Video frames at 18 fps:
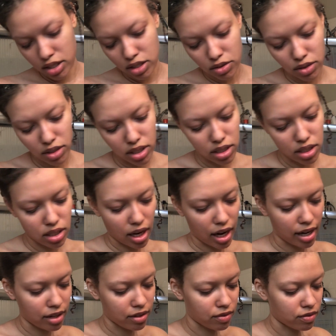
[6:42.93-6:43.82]
was kind
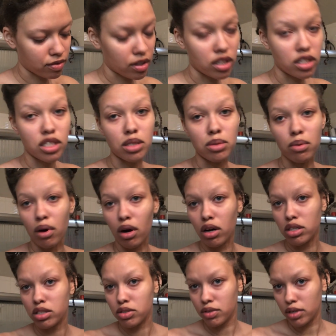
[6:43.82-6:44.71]
of a small
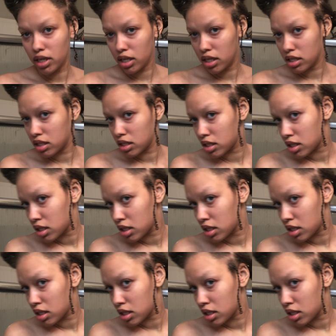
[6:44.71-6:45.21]
twist.